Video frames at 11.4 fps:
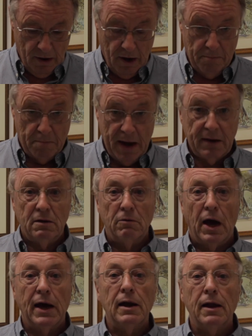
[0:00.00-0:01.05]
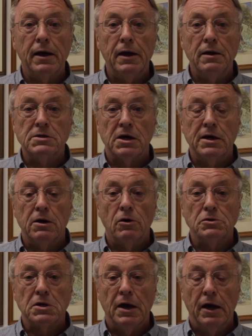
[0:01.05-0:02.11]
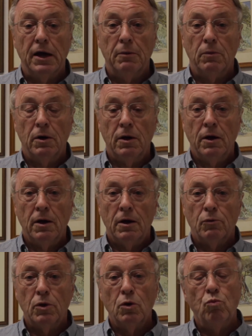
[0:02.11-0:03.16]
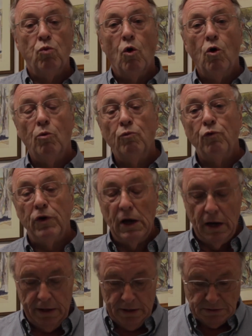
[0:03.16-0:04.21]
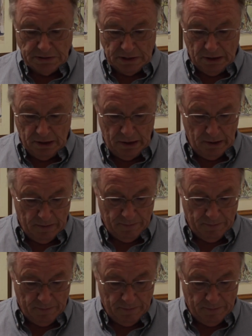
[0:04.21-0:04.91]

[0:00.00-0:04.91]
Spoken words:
And back to Adelaide, SACOSS came with a warm feeling inside.